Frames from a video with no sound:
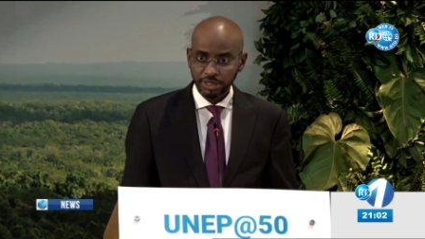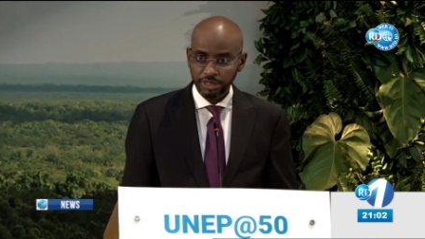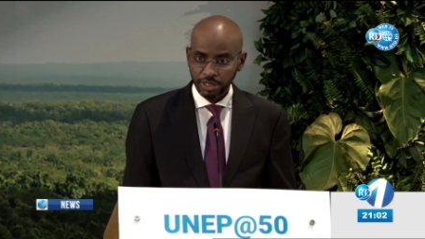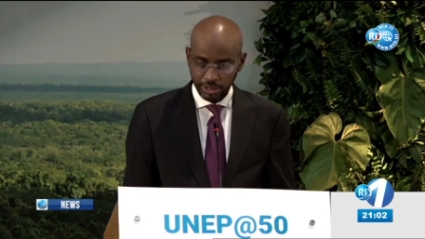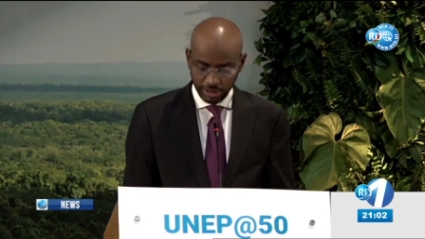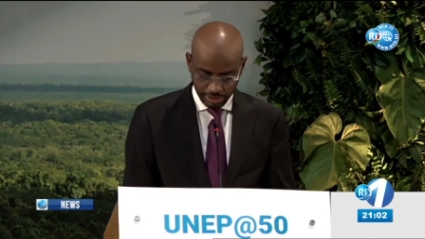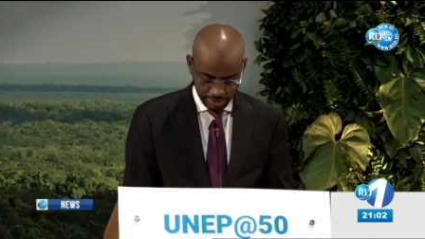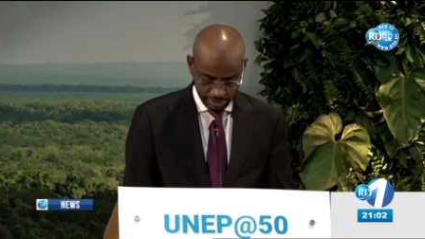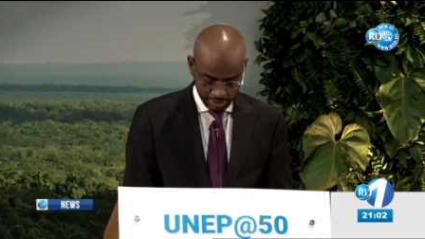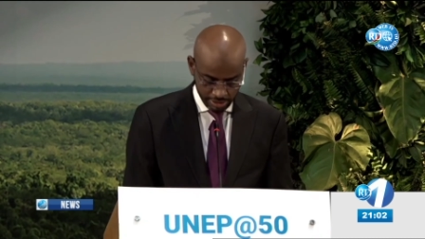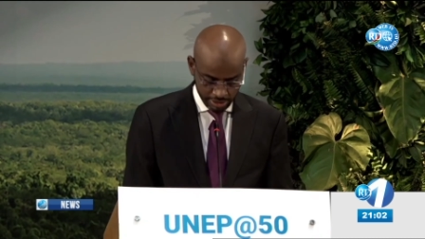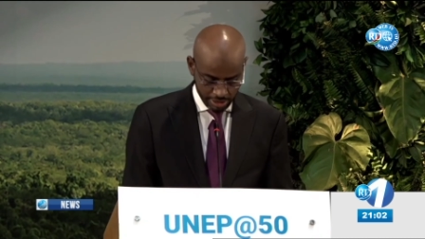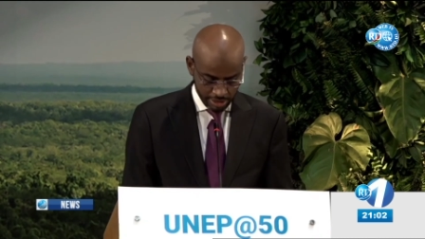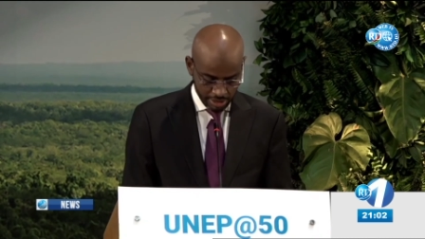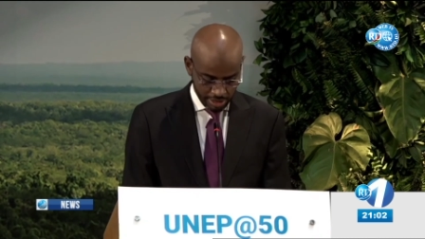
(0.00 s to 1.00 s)
The
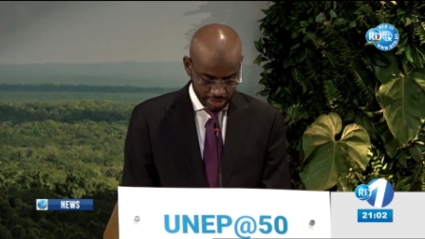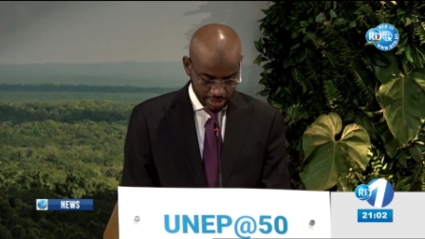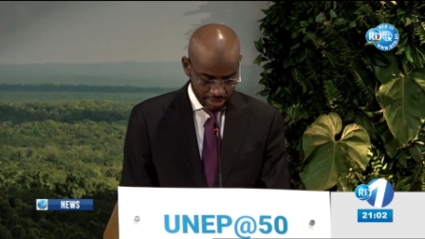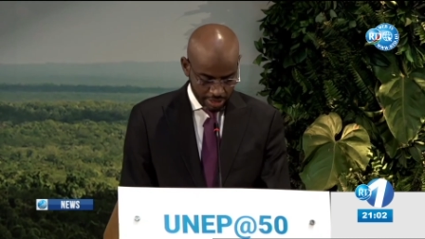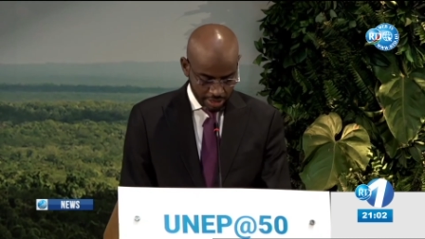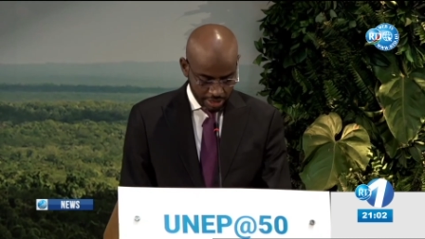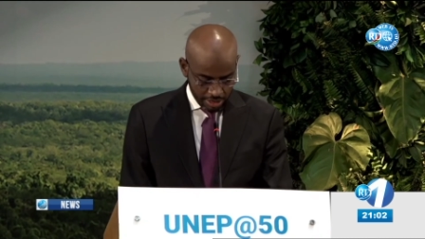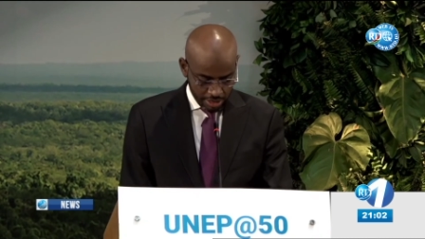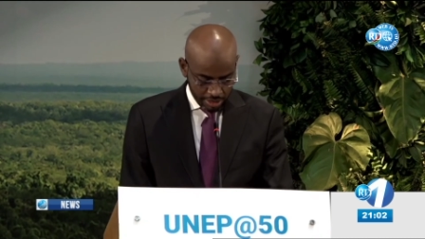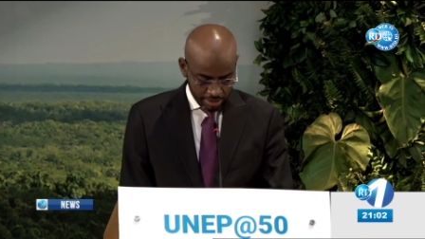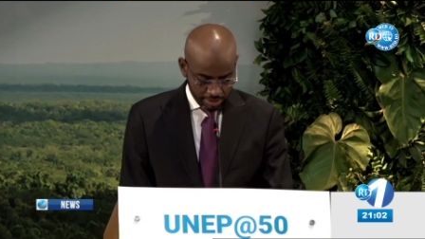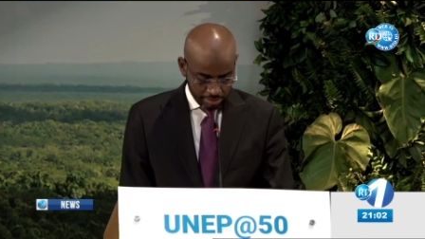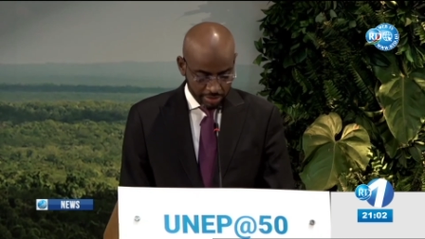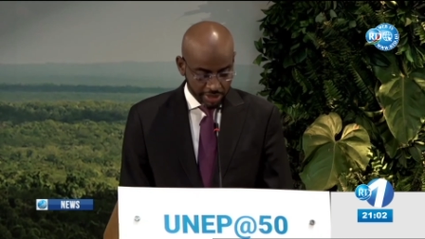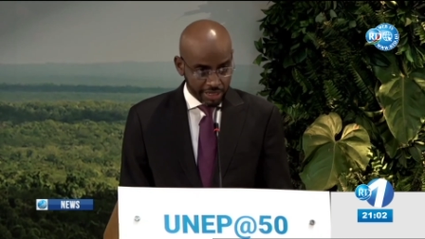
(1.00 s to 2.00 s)
team uh, chosen for
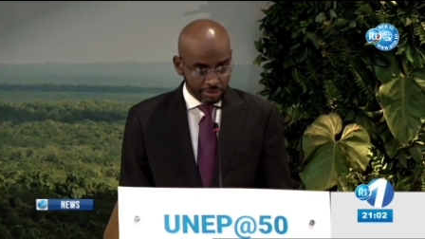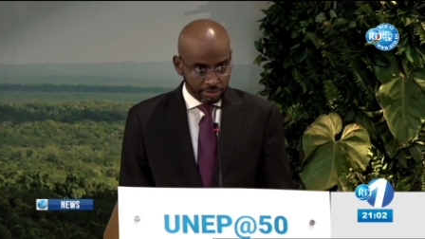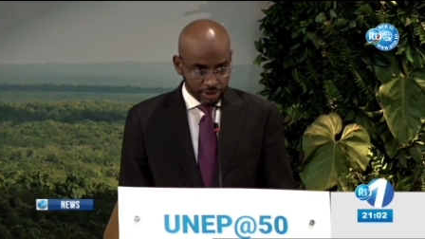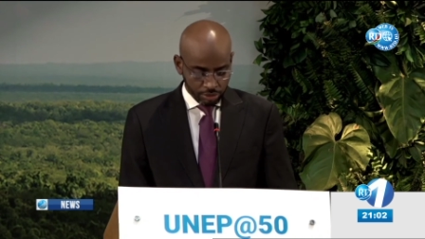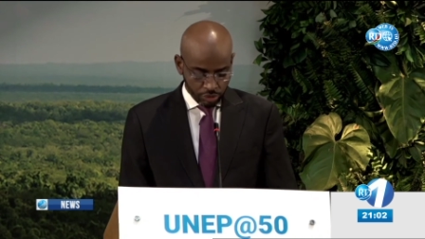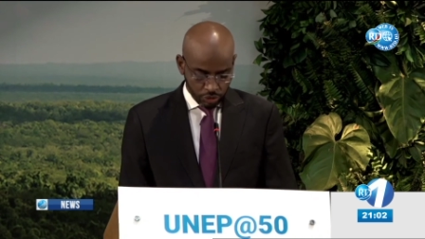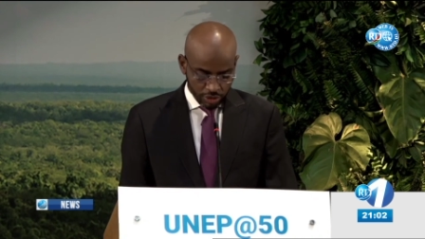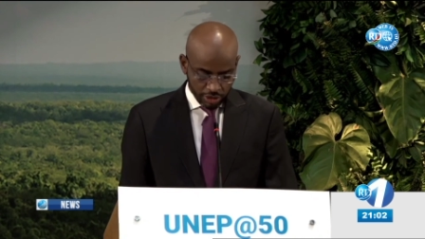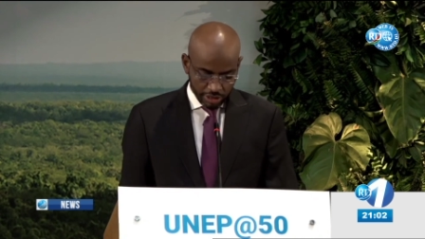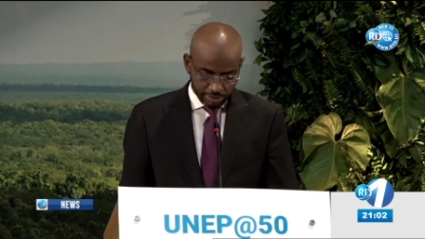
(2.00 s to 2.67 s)
the fifth uh,